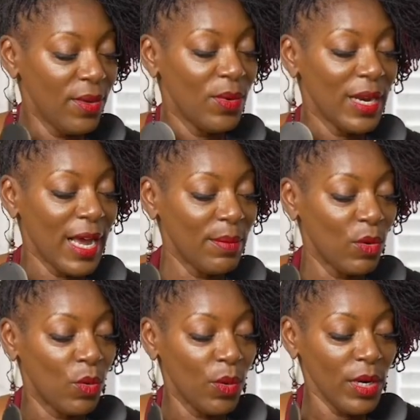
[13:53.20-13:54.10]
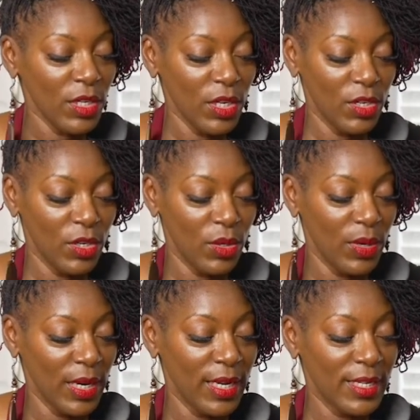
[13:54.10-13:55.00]
what I'm going to do
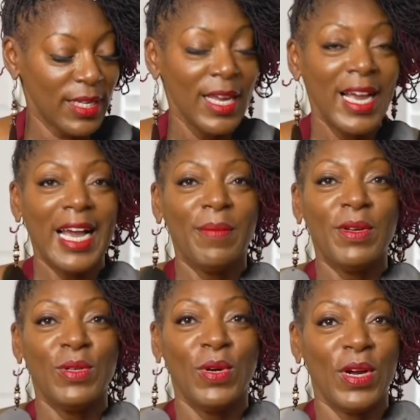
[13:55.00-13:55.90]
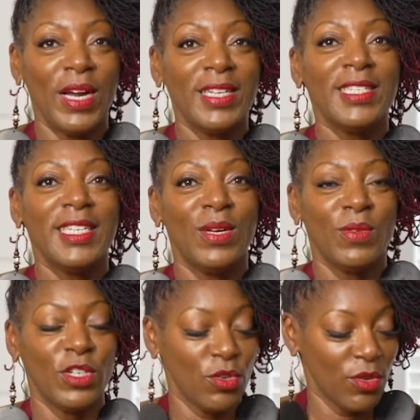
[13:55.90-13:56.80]
is I'm going to do her a secret
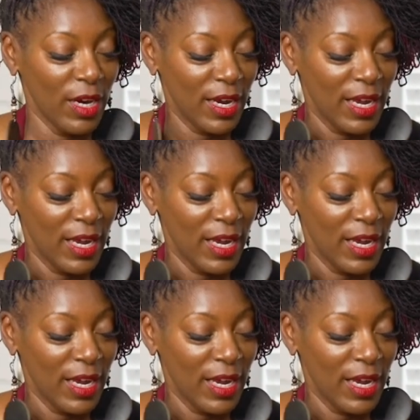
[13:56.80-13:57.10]
trick